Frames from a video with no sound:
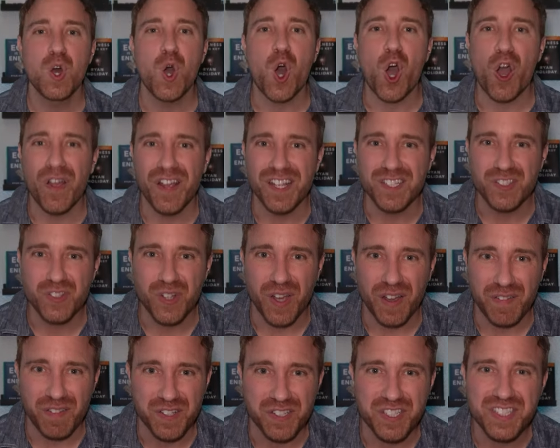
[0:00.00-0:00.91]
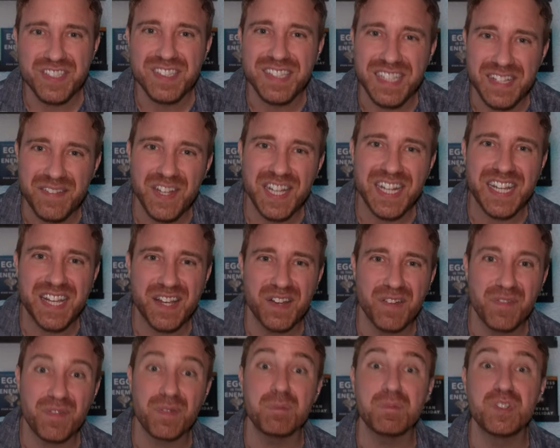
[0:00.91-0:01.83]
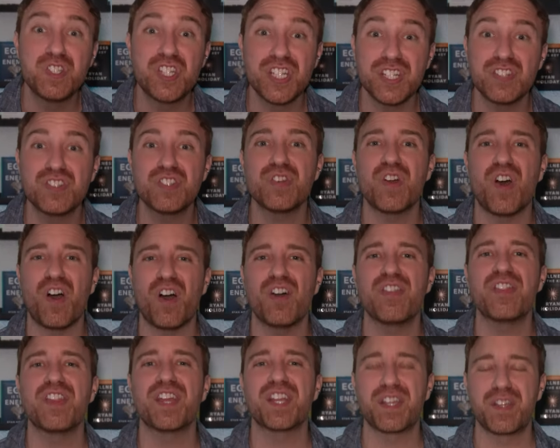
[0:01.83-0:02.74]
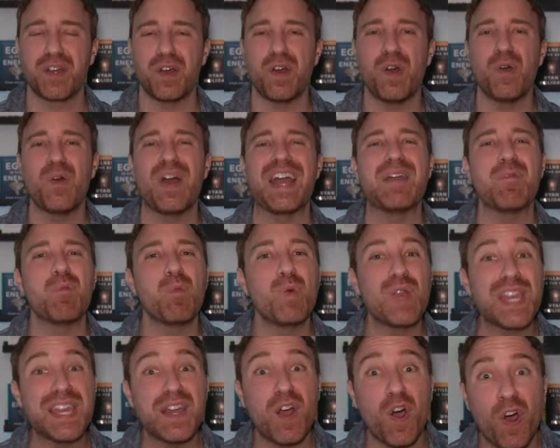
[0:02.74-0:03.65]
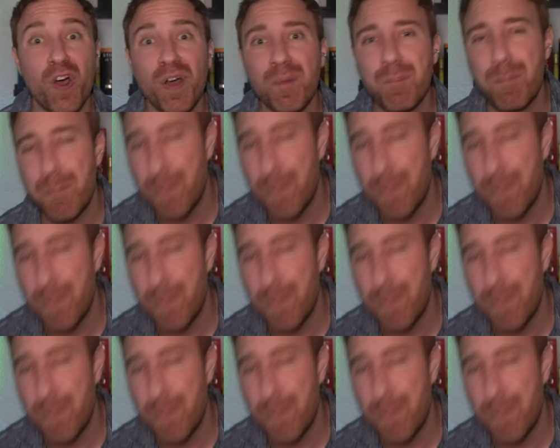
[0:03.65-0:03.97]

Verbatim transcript: All right, travelers, Stephen here from Ginger on the Go, and we are